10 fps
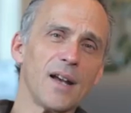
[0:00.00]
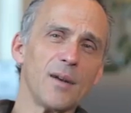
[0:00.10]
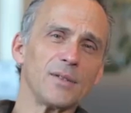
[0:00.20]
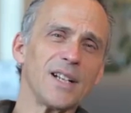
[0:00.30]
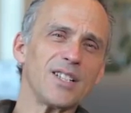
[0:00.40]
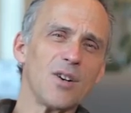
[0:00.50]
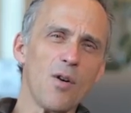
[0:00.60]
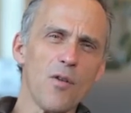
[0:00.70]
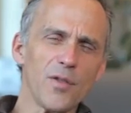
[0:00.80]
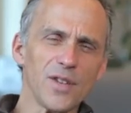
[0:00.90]
I would like to
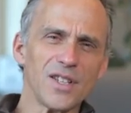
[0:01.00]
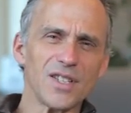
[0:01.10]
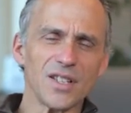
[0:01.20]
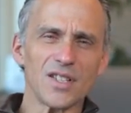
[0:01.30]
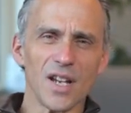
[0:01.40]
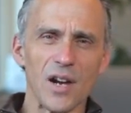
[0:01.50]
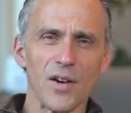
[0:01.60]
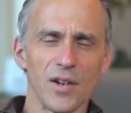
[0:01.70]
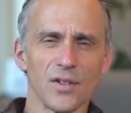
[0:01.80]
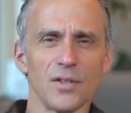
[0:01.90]
go over these 6
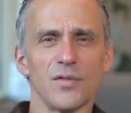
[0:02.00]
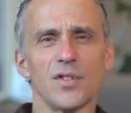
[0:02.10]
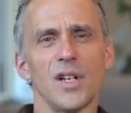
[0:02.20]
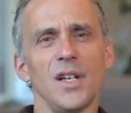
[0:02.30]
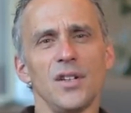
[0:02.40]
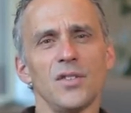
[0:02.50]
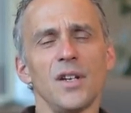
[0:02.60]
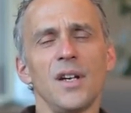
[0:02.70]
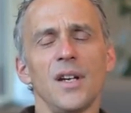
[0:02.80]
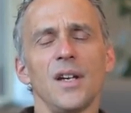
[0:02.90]
areas of
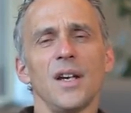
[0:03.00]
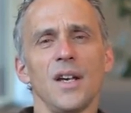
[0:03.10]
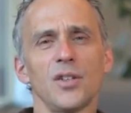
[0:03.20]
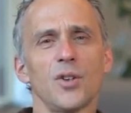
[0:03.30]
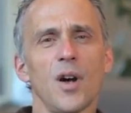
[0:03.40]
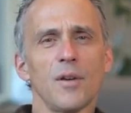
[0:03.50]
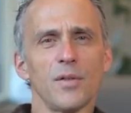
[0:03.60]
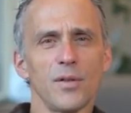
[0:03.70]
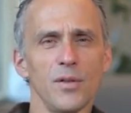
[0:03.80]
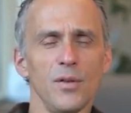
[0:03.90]
change and talk
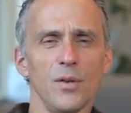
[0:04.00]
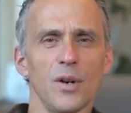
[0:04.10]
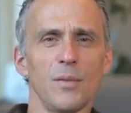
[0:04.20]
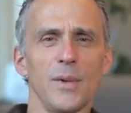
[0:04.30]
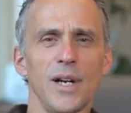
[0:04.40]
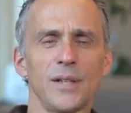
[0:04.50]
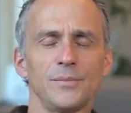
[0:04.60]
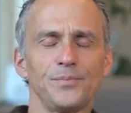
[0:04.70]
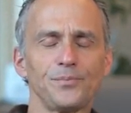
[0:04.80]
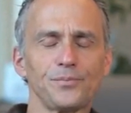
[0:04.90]
with you
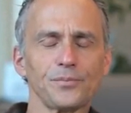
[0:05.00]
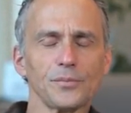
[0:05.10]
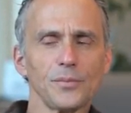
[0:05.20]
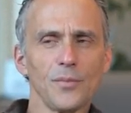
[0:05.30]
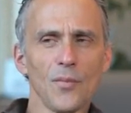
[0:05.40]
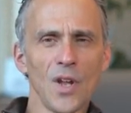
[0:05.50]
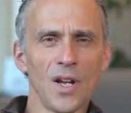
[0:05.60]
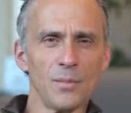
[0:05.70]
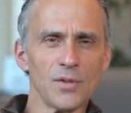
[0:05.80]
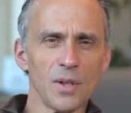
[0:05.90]
about
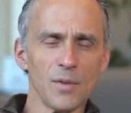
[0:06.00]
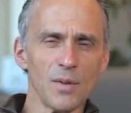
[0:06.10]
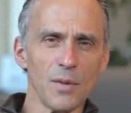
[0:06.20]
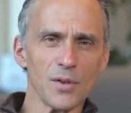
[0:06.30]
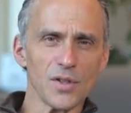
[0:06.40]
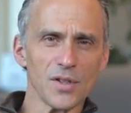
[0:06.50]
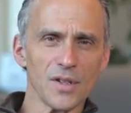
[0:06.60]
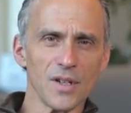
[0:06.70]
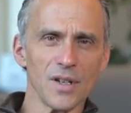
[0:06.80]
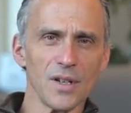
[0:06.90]
some of the most,
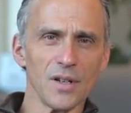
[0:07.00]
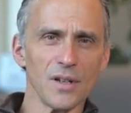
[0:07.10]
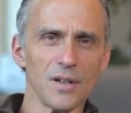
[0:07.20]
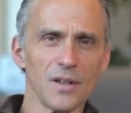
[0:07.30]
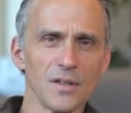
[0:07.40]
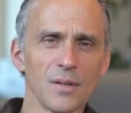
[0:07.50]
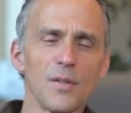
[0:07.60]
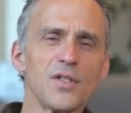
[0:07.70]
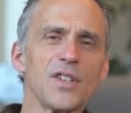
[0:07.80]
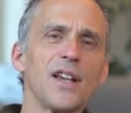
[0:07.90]
some
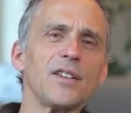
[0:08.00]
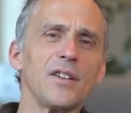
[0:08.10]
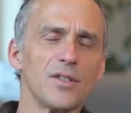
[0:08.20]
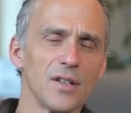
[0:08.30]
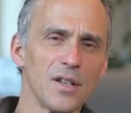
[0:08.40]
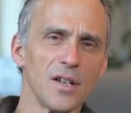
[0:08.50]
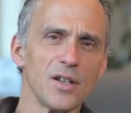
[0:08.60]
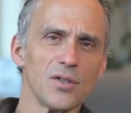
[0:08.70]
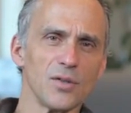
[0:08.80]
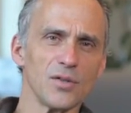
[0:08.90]
of the salient
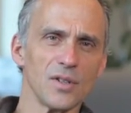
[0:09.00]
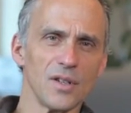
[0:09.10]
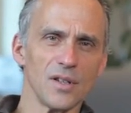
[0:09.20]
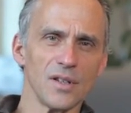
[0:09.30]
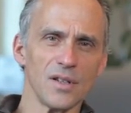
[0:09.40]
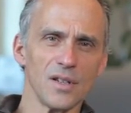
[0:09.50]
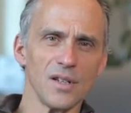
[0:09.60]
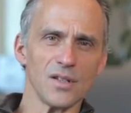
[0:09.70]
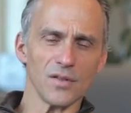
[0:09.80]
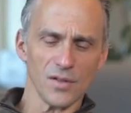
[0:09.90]
issues in
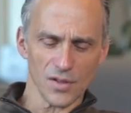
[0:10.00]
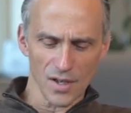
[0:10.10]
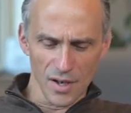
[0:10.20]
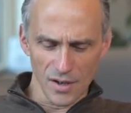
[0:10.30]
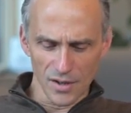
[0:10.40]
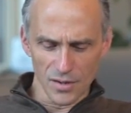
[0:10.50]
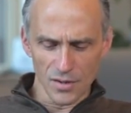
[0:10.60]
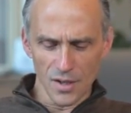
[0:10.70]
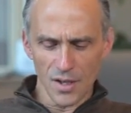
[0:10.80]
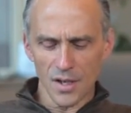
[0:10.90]
each of these areas.